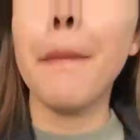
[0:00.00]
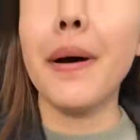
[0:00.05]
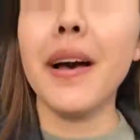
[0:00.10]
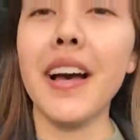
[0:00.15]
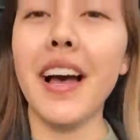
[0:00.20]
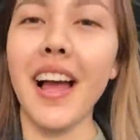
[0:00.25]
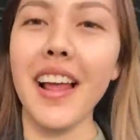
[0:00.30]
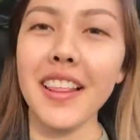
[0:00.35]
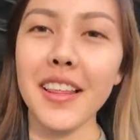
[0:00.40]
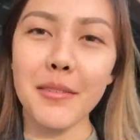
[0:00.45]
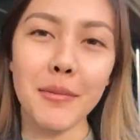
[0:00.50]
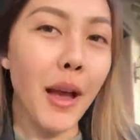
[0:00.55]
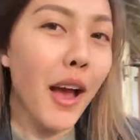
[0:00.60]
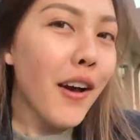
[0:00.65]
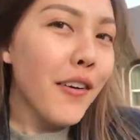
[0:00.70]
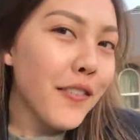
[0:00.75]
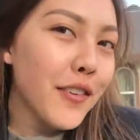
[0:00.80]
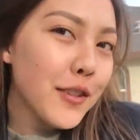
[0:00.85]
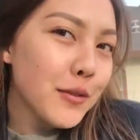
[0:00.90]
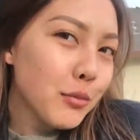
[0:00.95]
But I think my
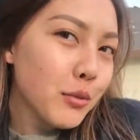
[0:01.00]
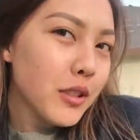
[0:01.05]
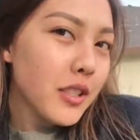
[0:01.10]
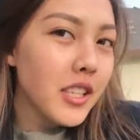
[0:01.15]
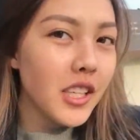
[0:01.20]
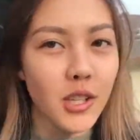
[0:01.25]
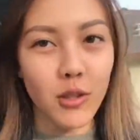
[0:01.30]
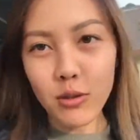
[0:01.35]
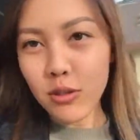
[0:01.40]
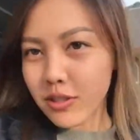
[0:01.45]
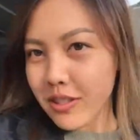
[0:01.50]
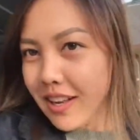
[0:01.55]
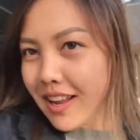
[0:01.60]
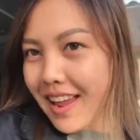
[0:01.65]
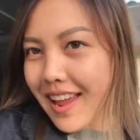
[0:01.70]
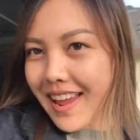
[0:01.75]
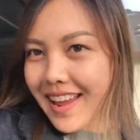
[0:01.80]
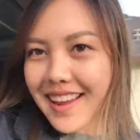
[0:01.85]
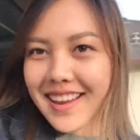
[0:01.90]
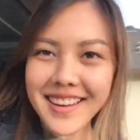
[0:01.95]
outfit is pretty cute
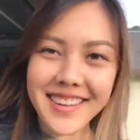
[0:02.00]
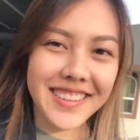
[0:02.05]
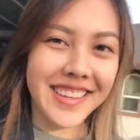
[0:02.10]
today.